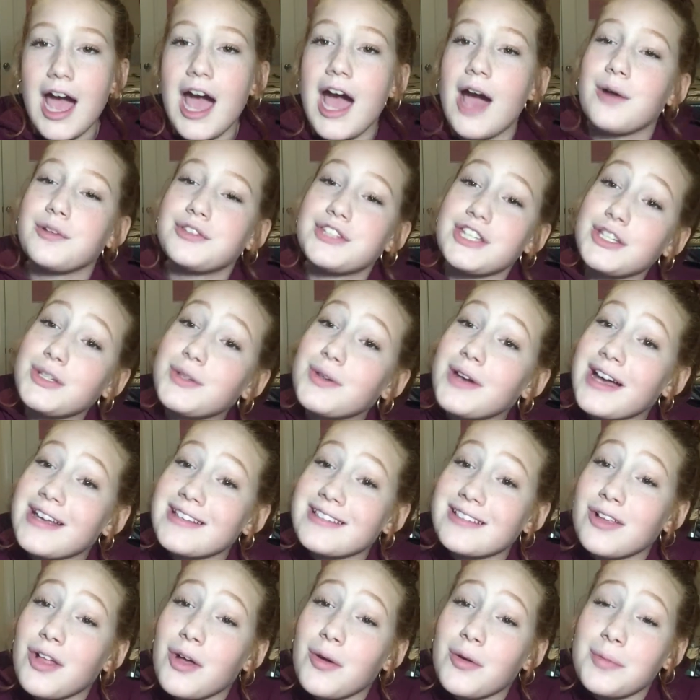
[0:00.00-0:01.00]
I'll take you
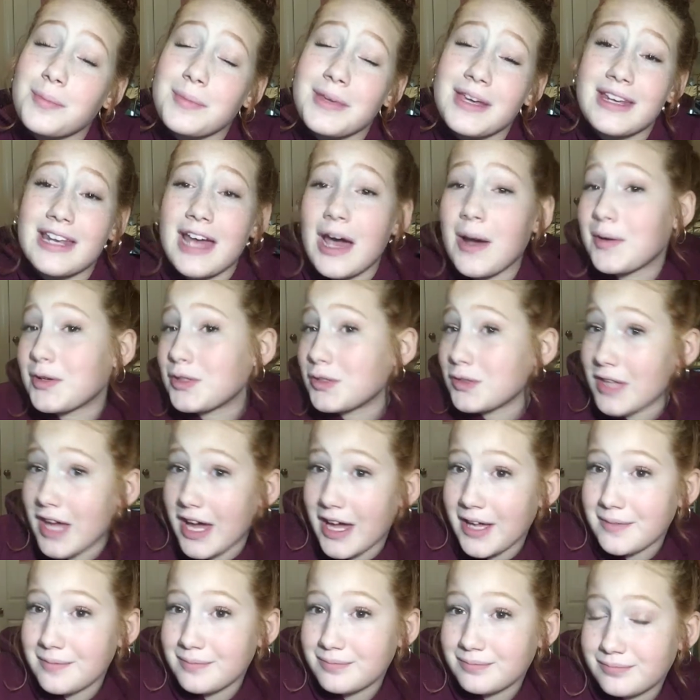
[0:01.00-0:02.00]
guys along with me on how I do
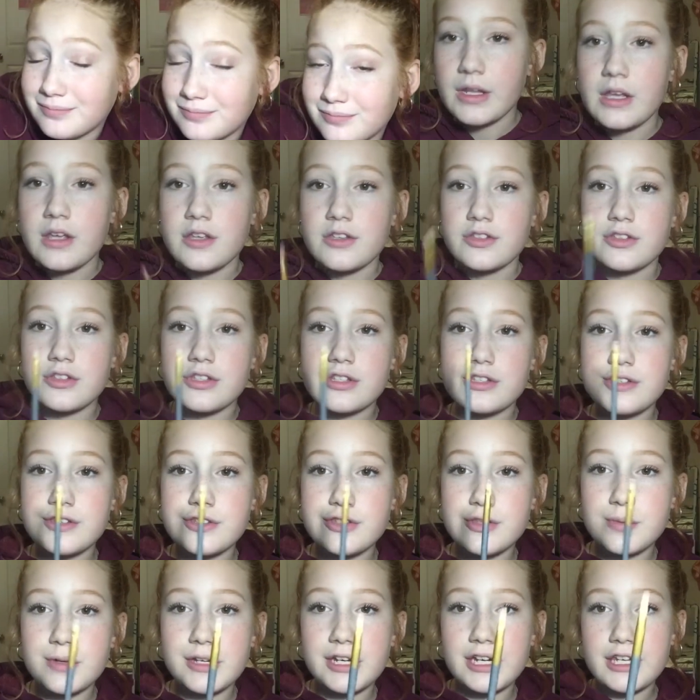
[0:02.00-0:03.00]
that. So this
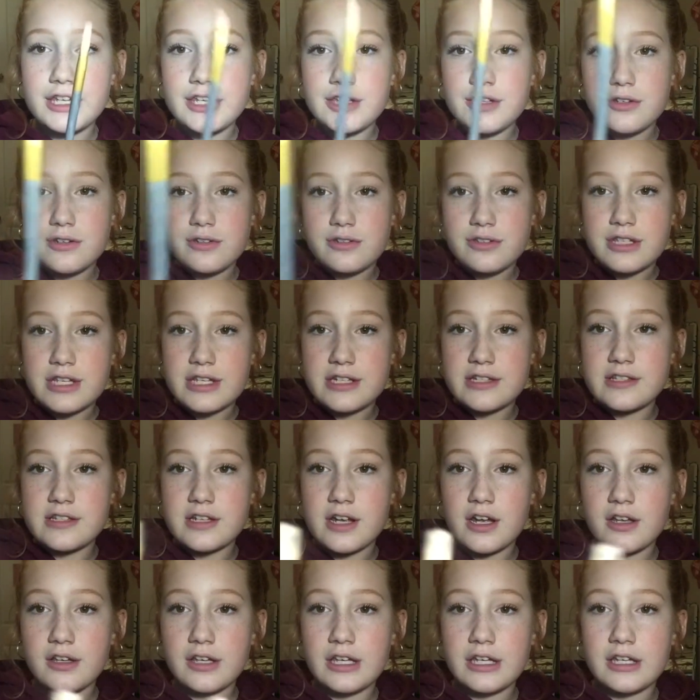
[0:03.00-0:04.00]
is the one I use. It's
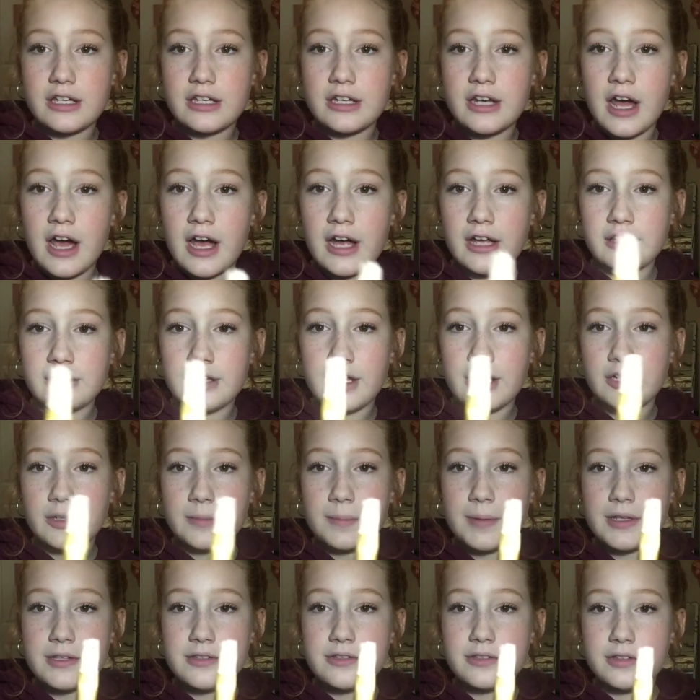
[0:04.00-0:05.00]
not like an eyeliner
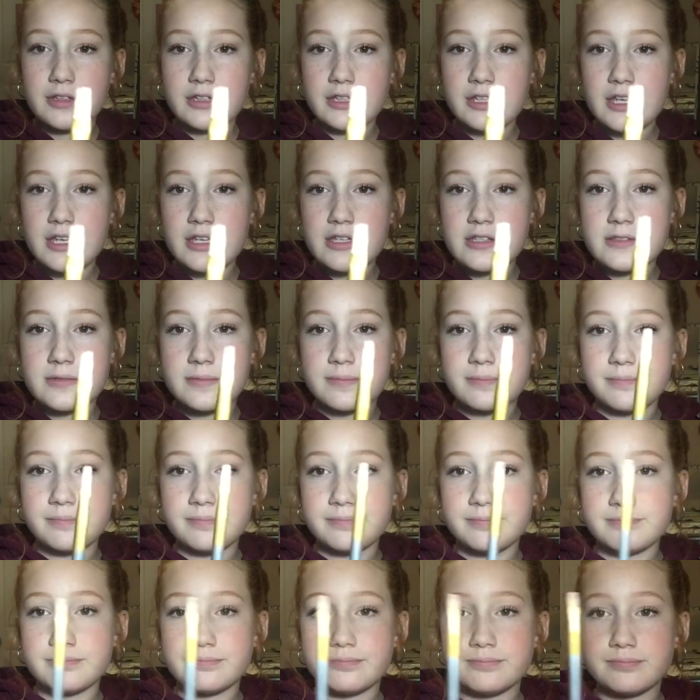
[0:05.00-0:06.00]
pencil, I guess.
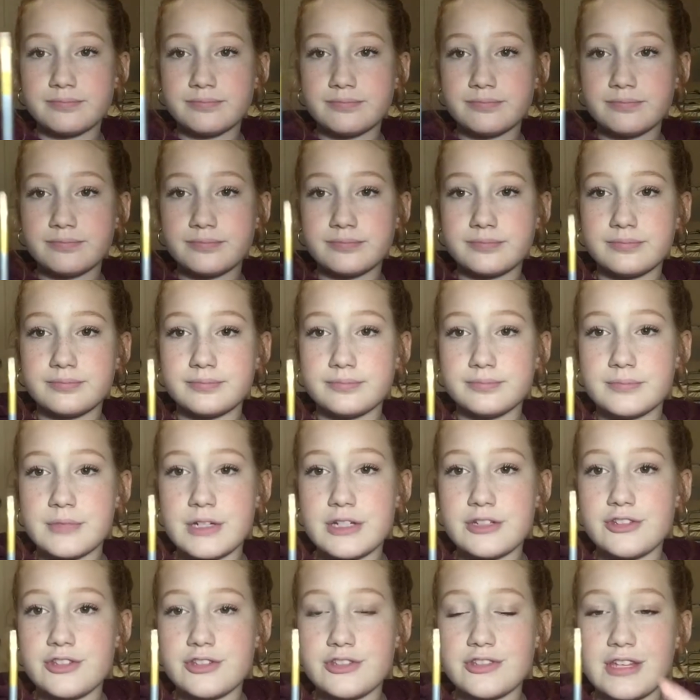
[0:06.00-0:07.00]

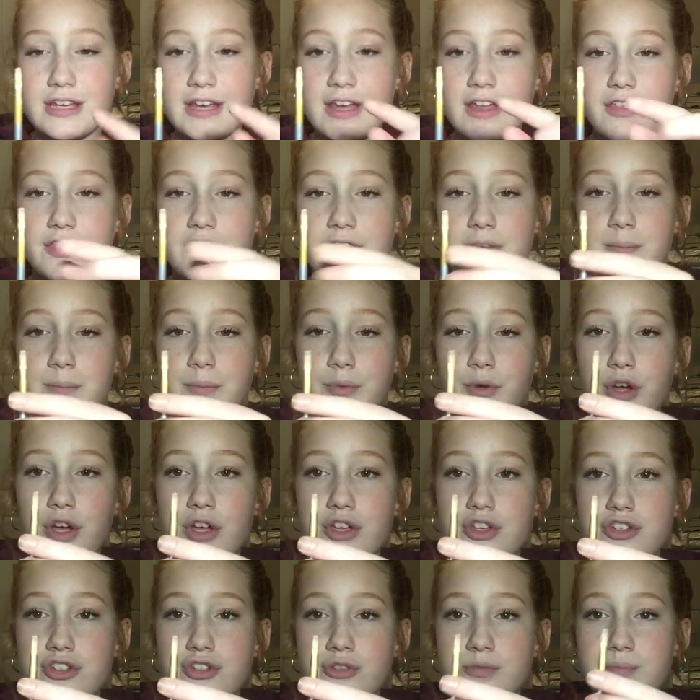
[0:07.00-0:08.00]
It's just like a thin
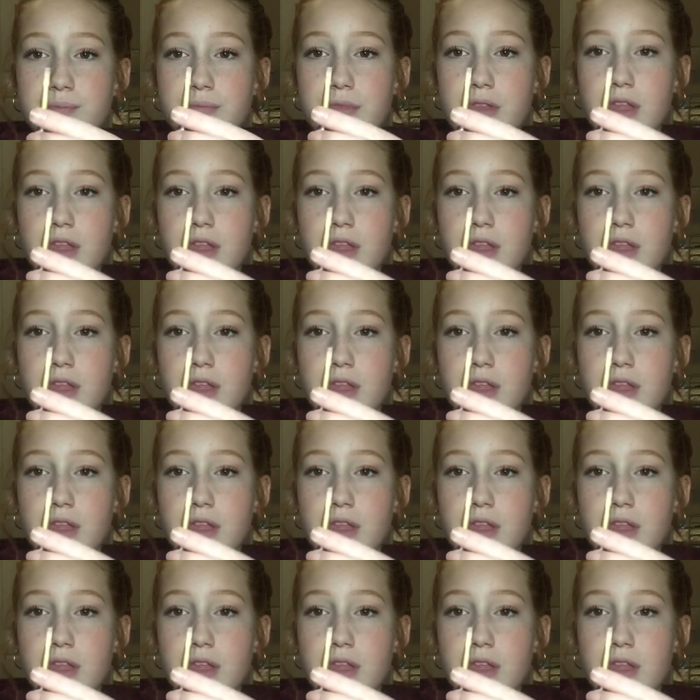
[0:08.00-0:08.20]
brush.